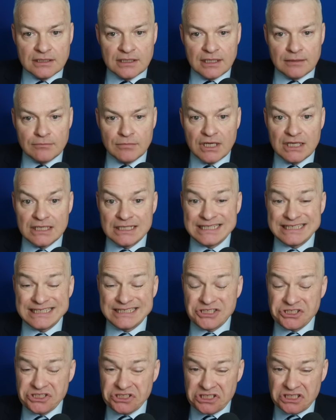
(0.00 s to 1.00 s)
and my
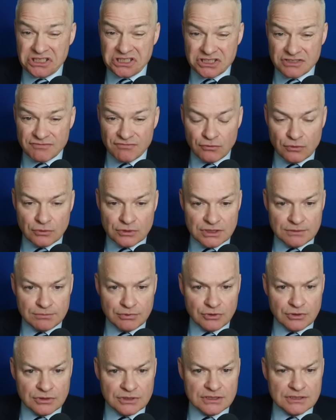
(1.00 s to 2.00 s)
lead just 40
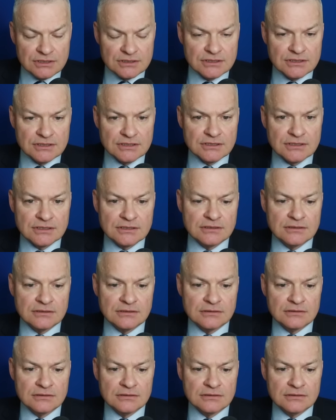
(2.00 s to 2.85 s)
points.